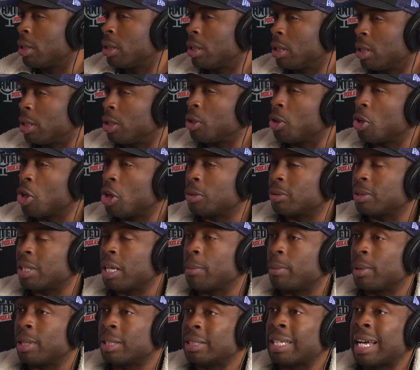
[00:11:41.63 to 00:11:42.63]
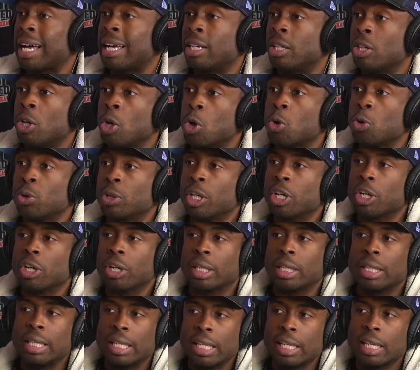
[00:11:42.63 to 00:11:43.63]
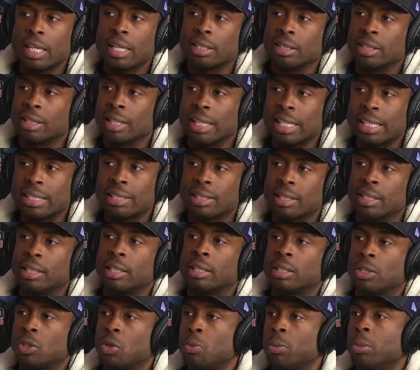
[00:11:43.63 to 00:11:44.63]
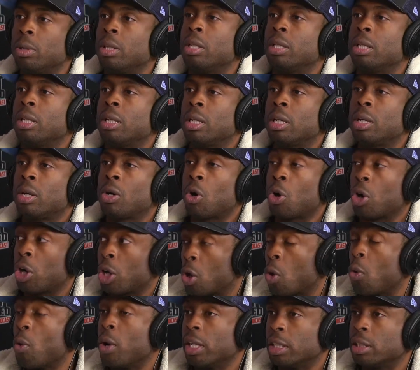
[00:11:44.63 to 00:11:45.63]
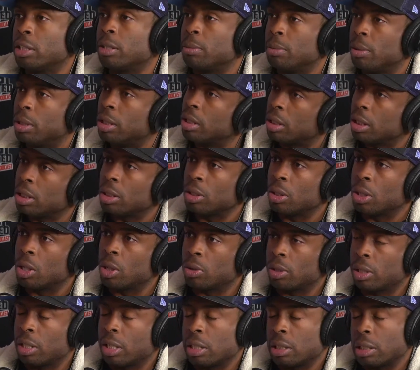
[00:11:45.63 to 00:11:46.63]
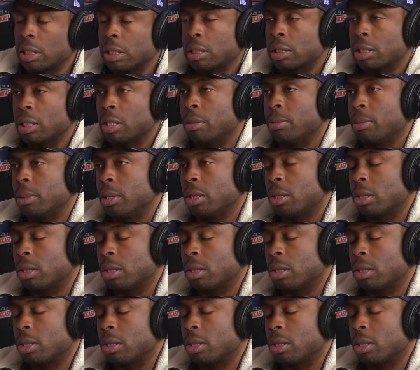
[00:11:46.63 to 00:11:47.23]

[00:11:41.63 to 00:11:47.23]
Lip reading: You know what I'm saying? Because I know there are kids listening to me, or going to be, kids listening to me.